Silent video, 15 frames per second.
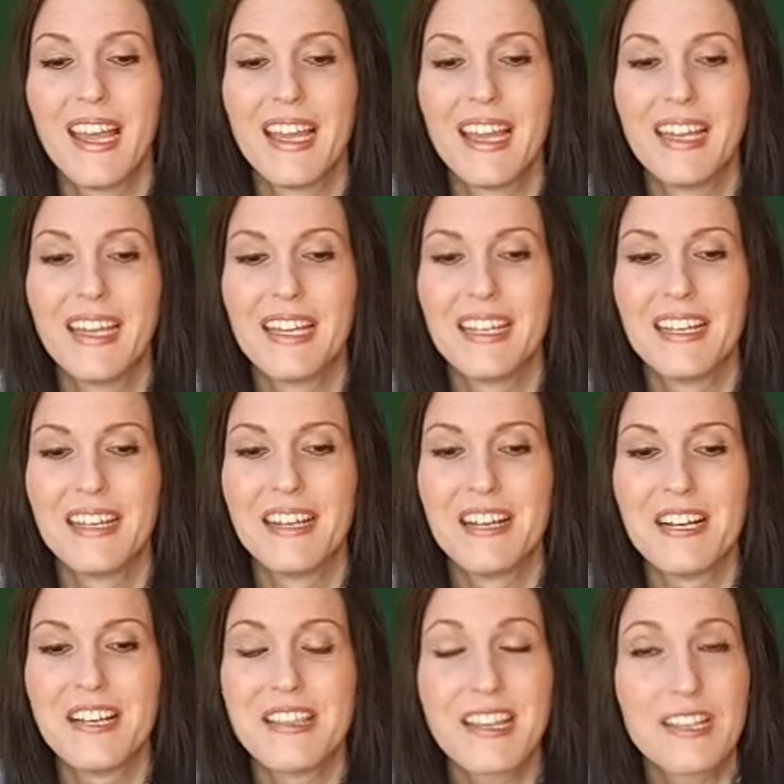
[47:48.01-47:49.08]
And
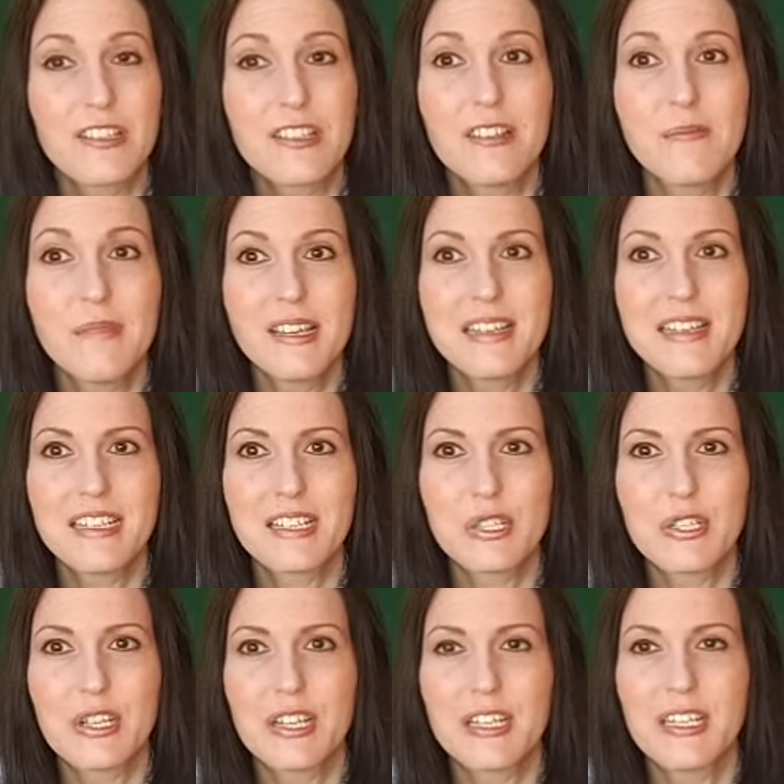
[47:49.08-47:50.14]
that's going to be an
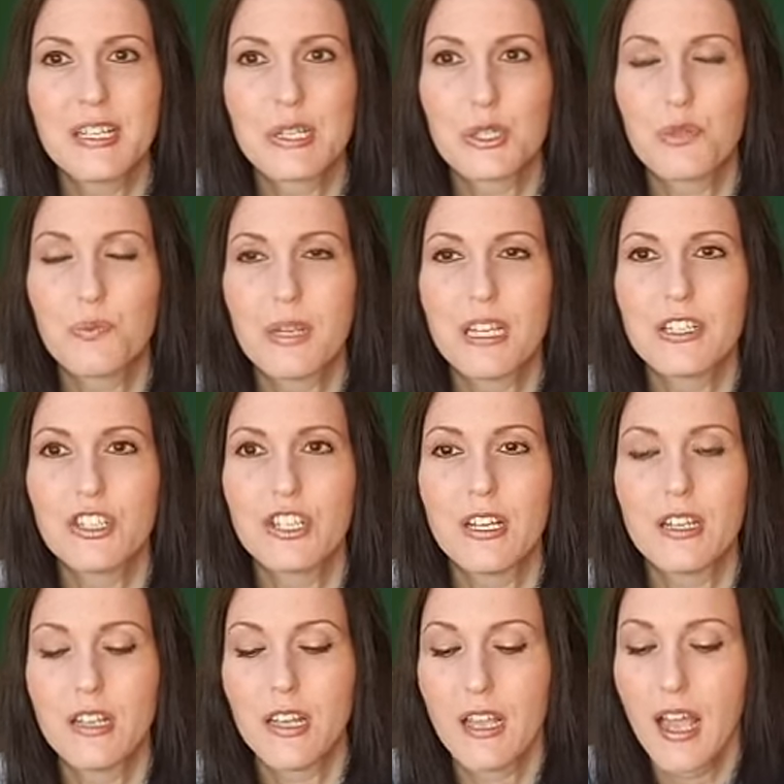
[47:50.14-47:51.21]
exciting
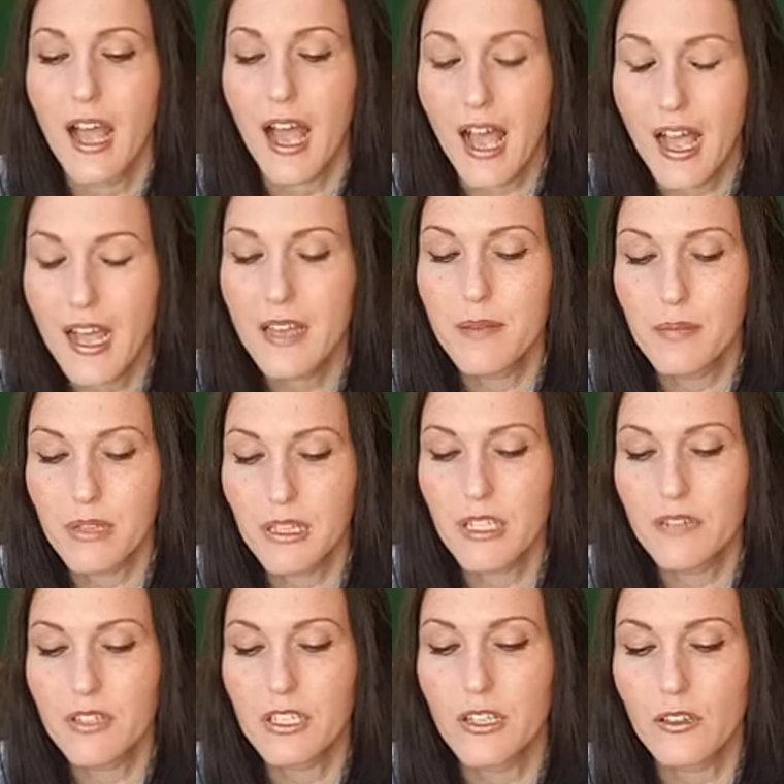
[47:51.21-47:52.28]
expansion. I
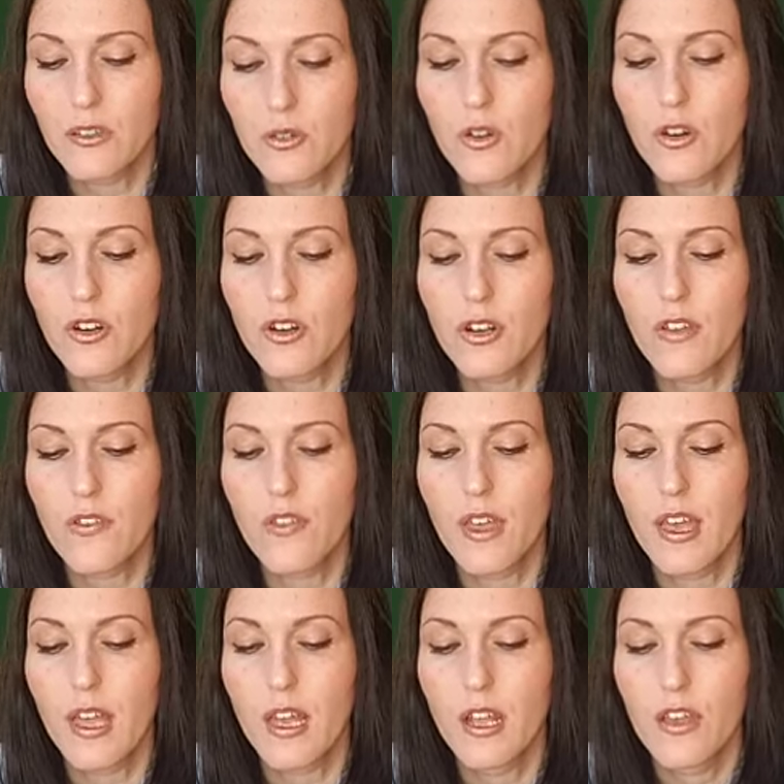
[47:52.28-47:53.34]
believe in the Lord
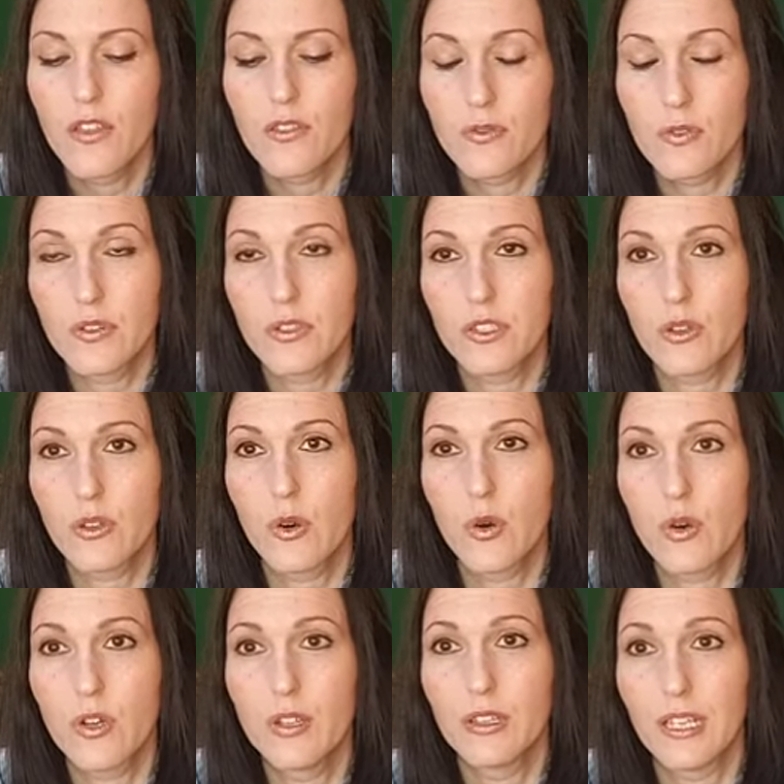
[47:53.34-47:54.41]
that through this
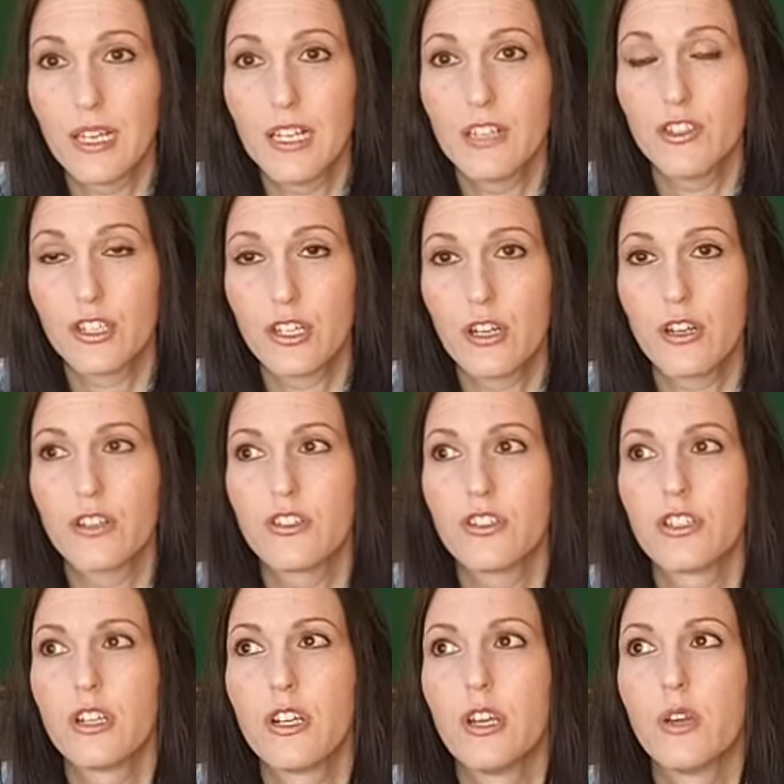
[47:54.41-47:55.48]
online church,
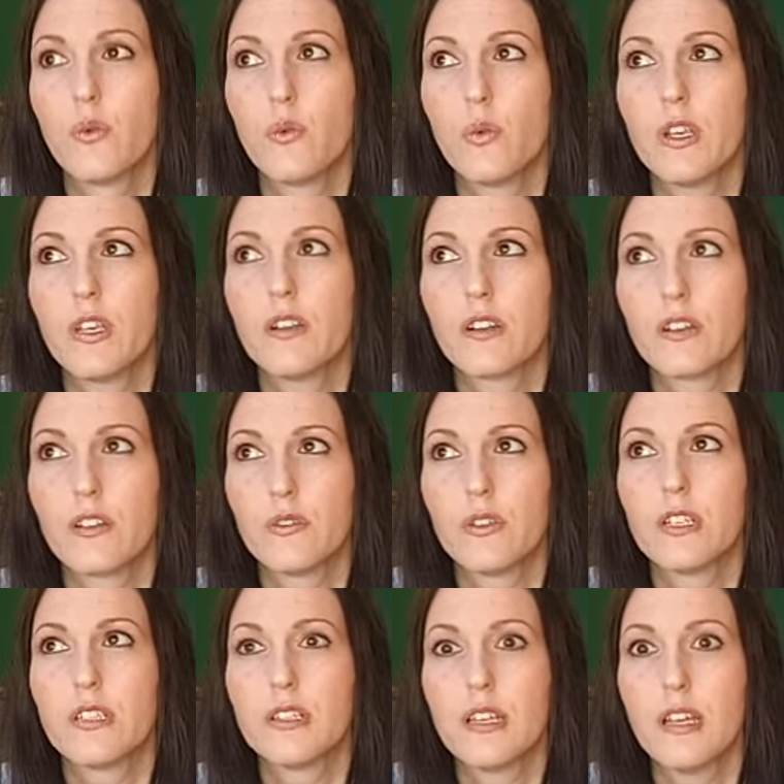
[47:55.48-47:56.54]
we are
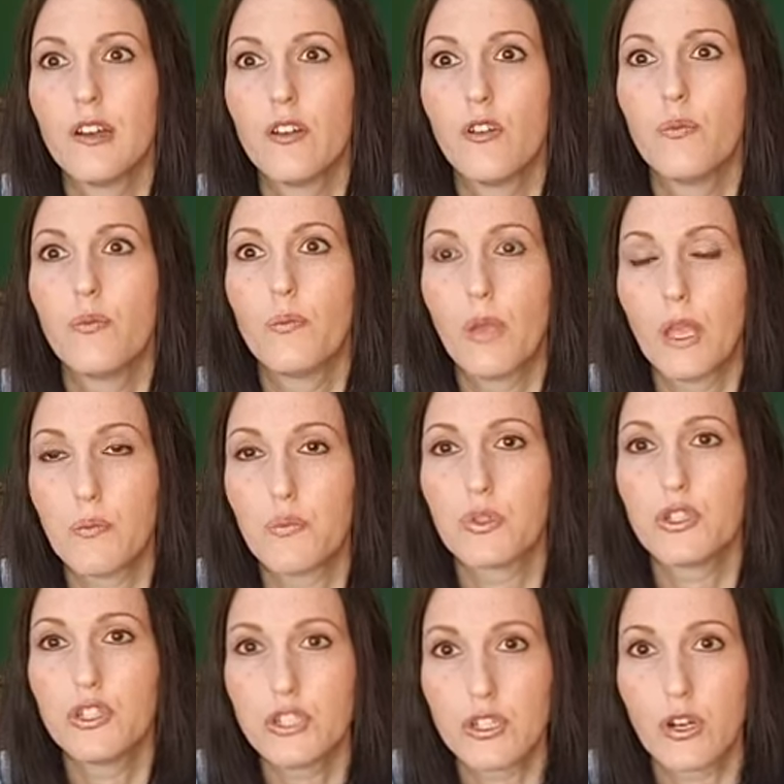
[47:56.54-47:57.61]
going to help people
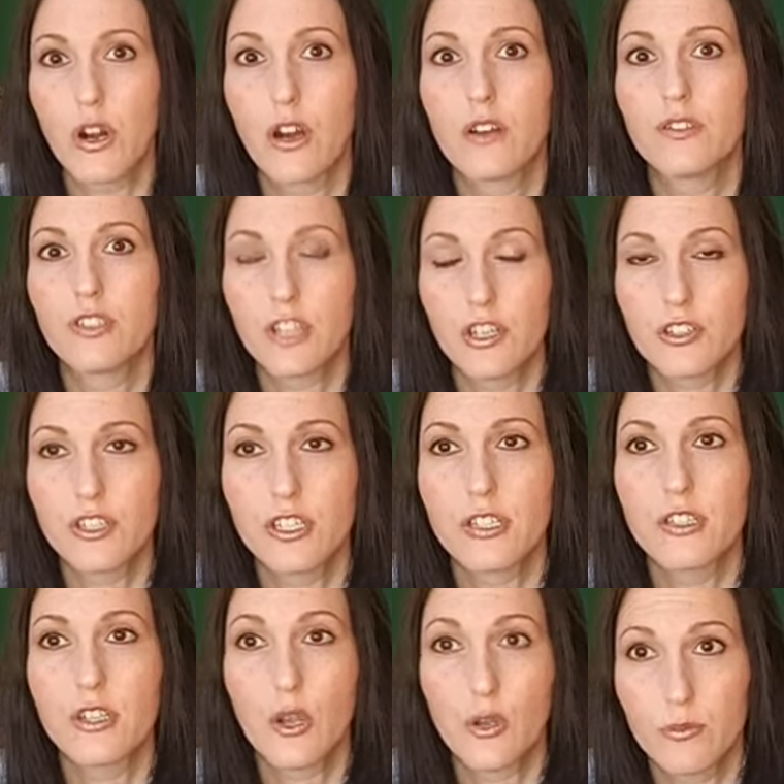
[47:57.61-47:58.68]
start
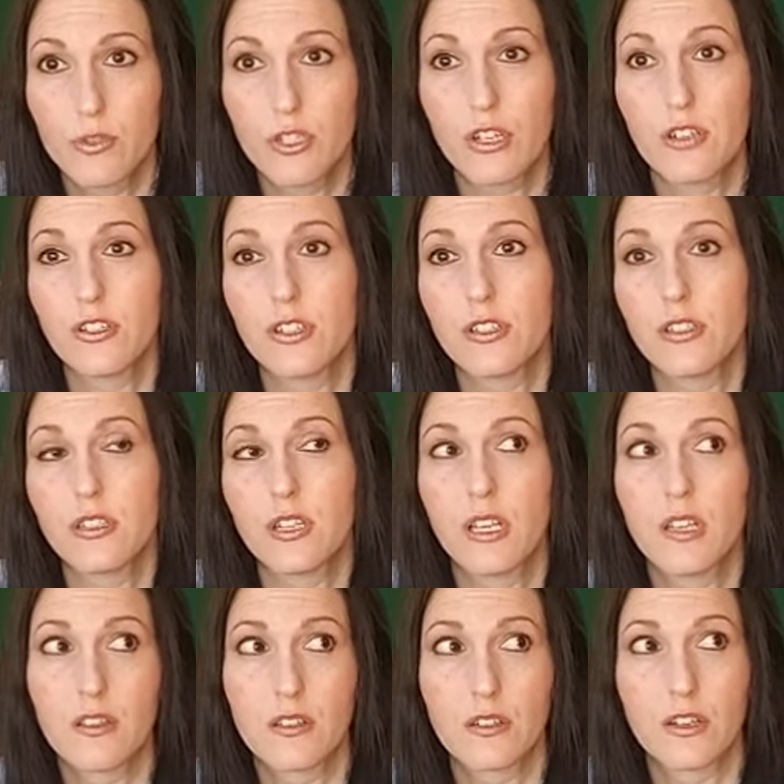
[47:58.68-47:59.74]
churches, home churches
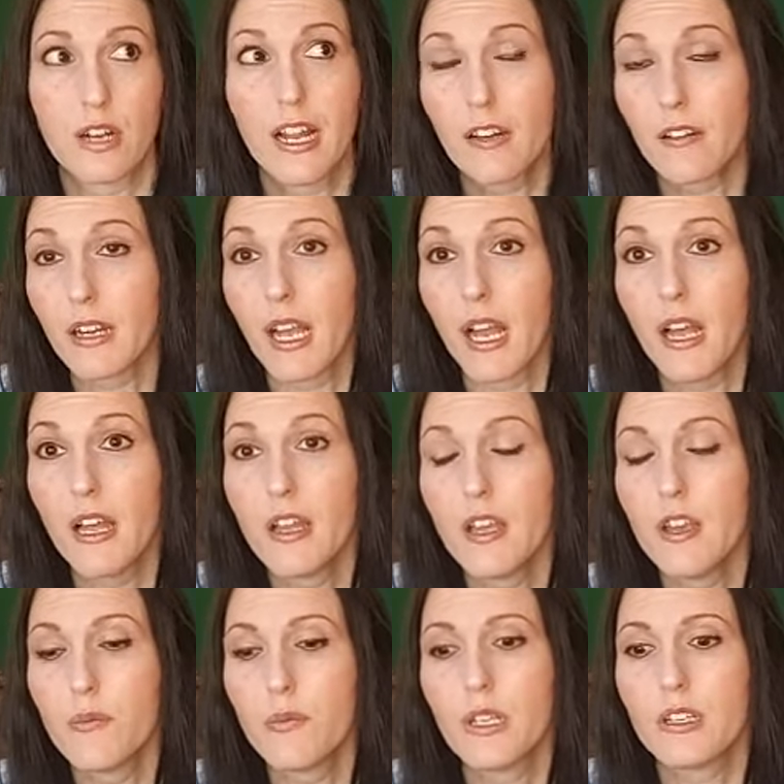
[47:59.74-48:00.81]
in their area.
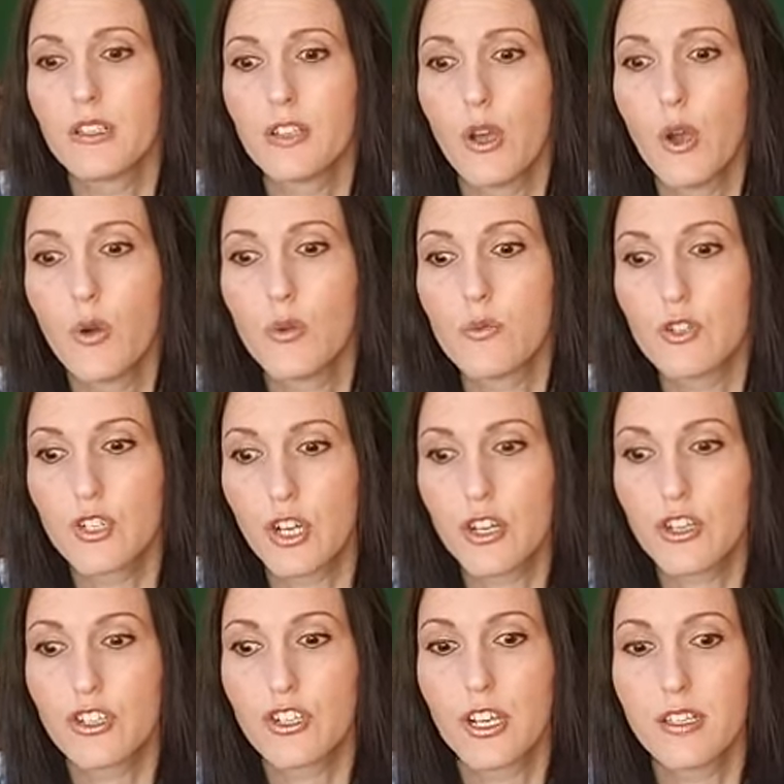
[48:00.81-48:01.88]
Because a home church, a